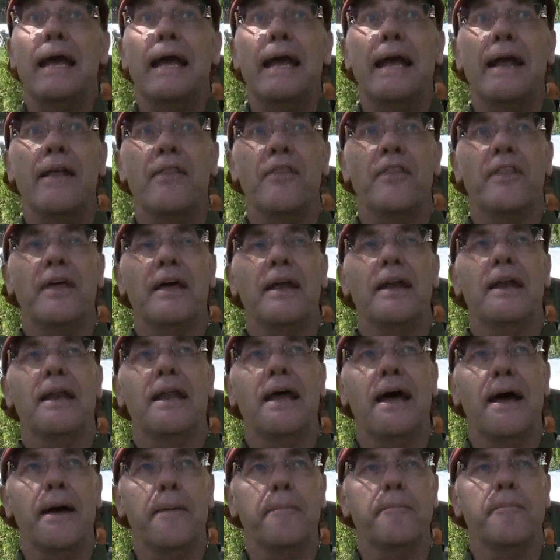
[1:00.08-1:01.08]
and
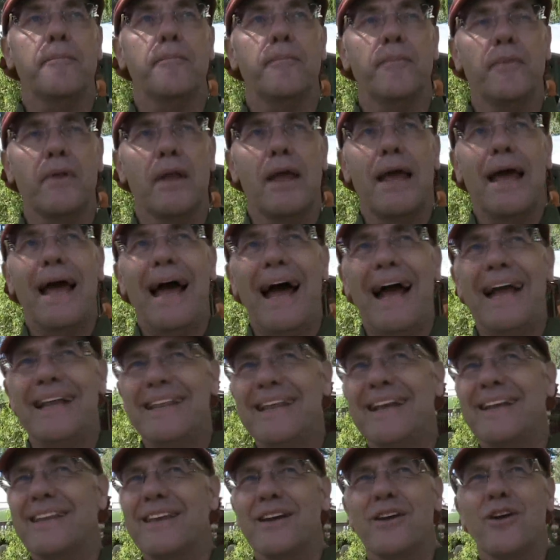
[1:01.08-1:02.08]
then um, I
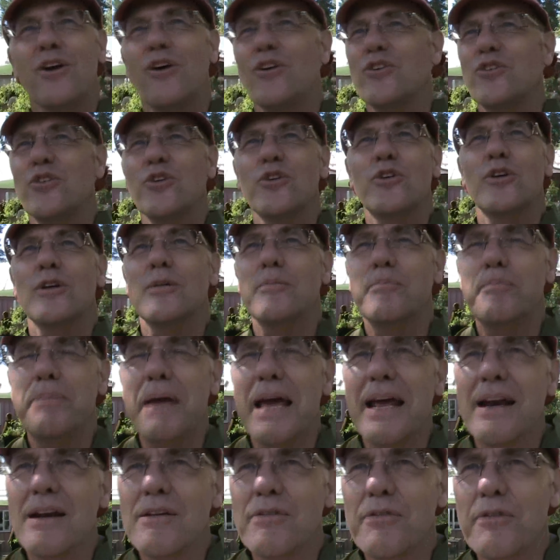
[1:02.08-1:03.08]
think the culture could
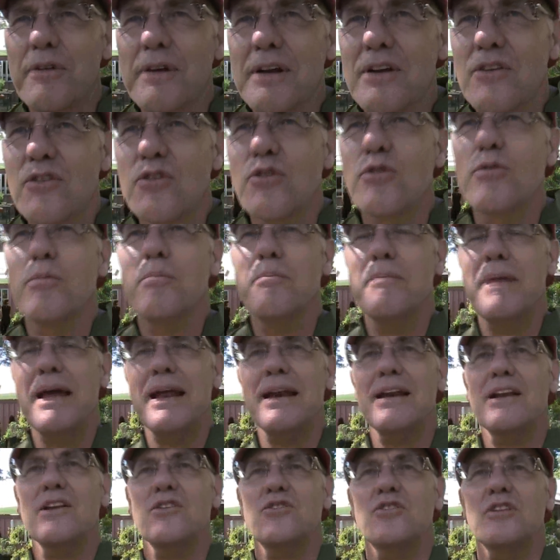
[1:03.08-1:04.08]
benefit
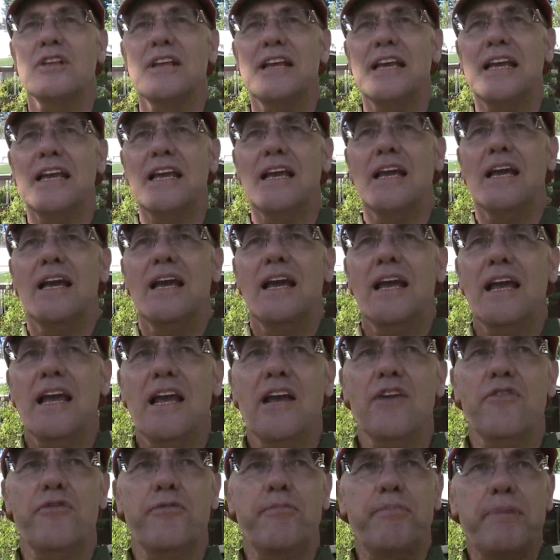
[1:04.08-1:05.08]
tremendously
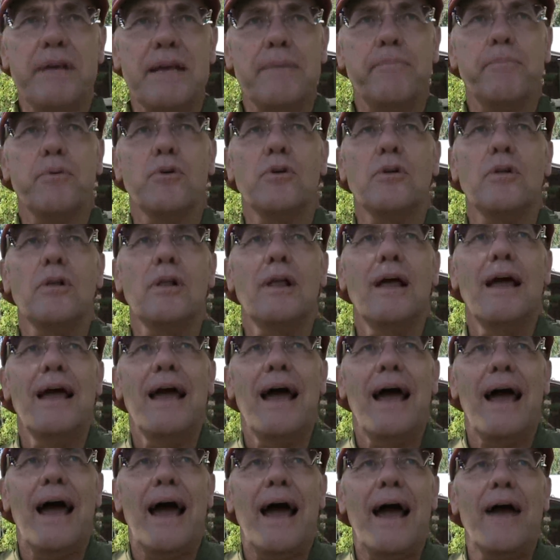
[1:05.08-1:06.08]
if people
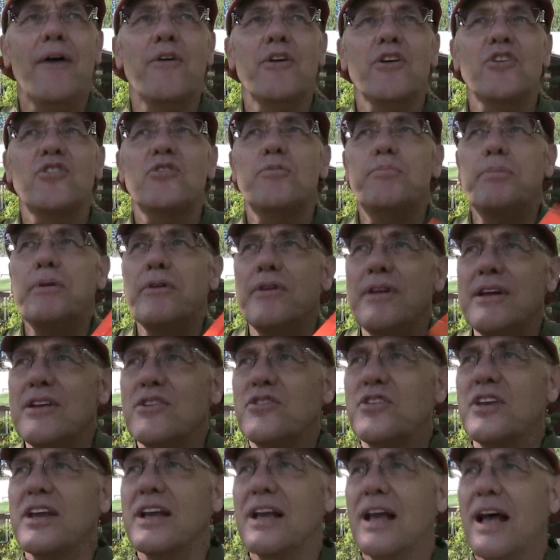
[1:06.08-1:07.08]
are
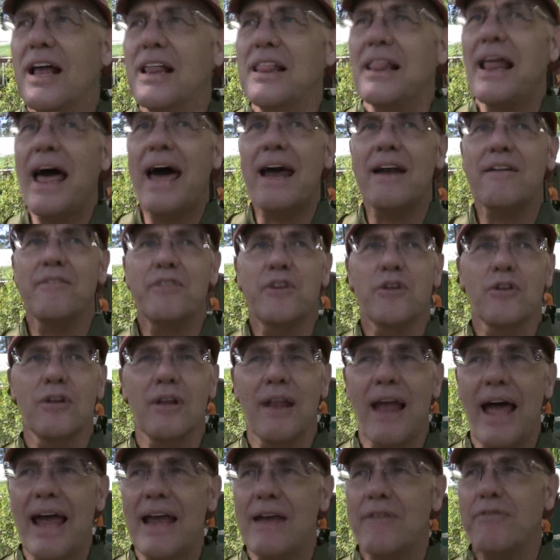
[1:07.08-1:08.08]
experiencing a lot of their
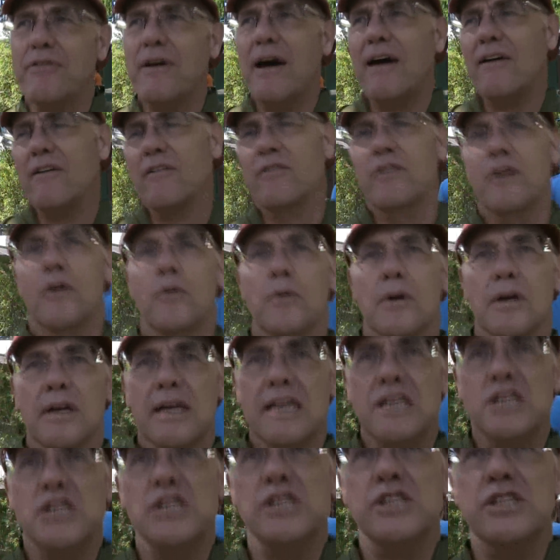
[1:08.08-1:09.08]
life out of their
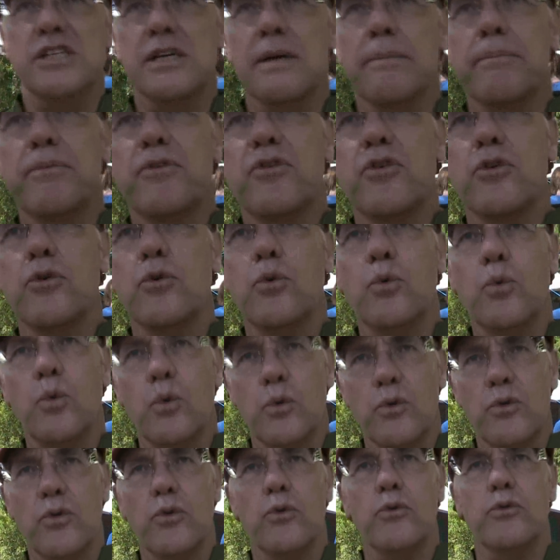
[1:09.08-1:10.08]
relationship
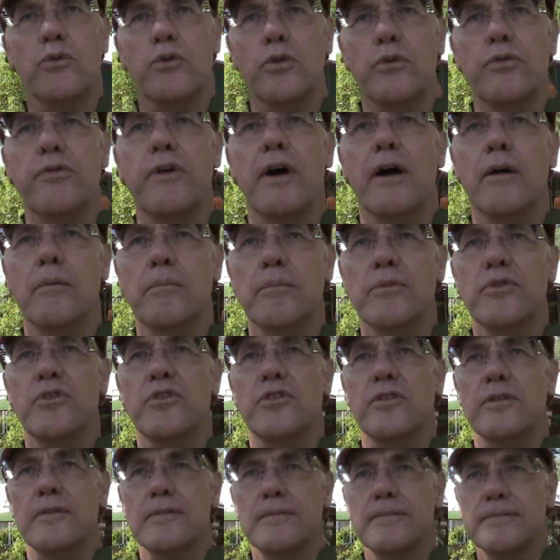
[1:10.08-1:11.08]
to, to, to
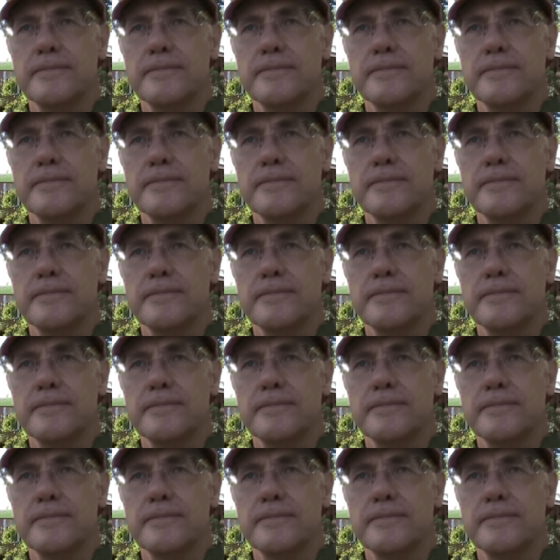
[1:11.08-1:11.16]
farms.